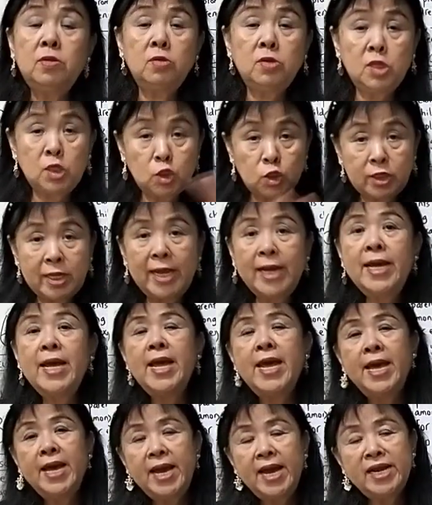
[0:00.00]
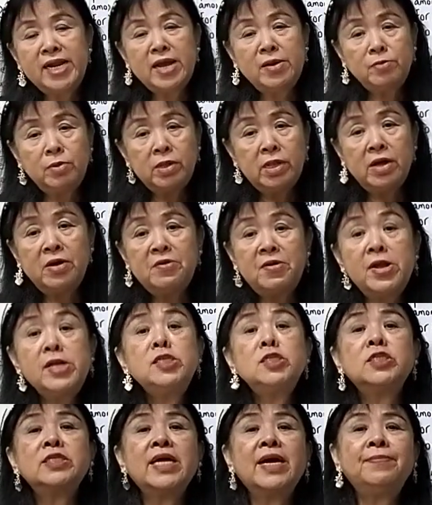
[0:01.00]
me to teach there, and I will
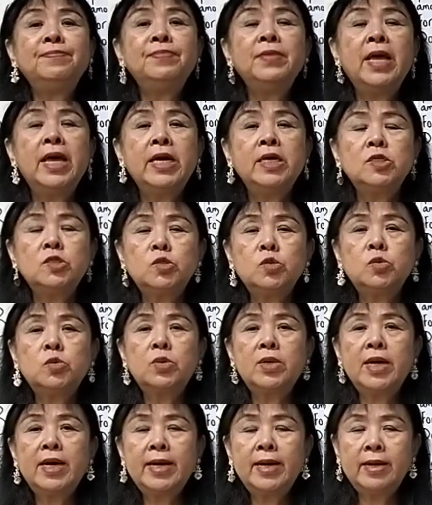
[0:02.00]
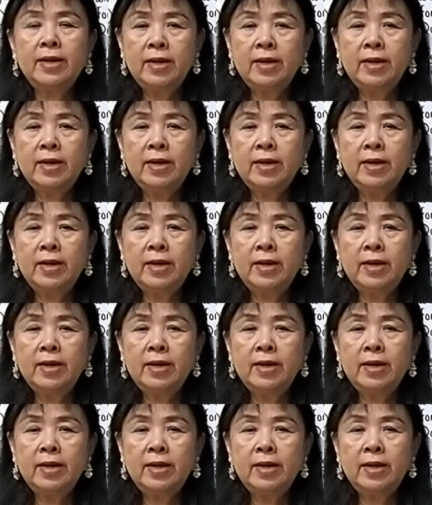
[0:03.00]
arrange time to